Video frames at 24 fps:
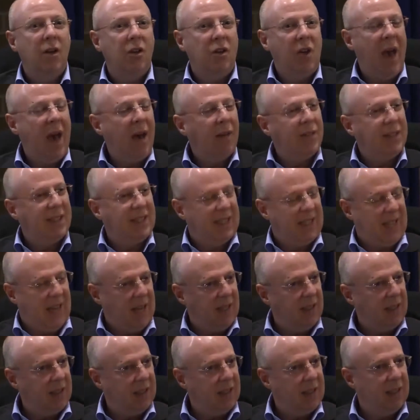you have a
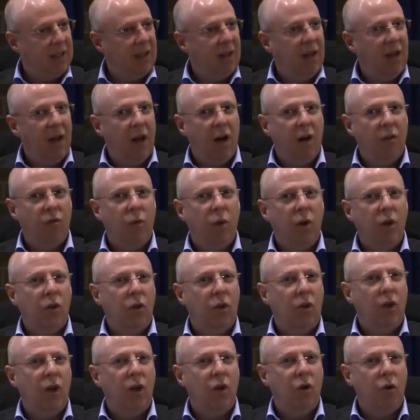sense of what
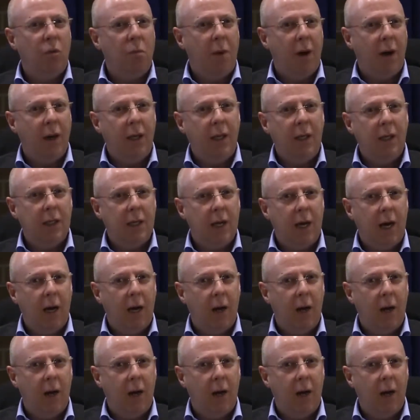you think you might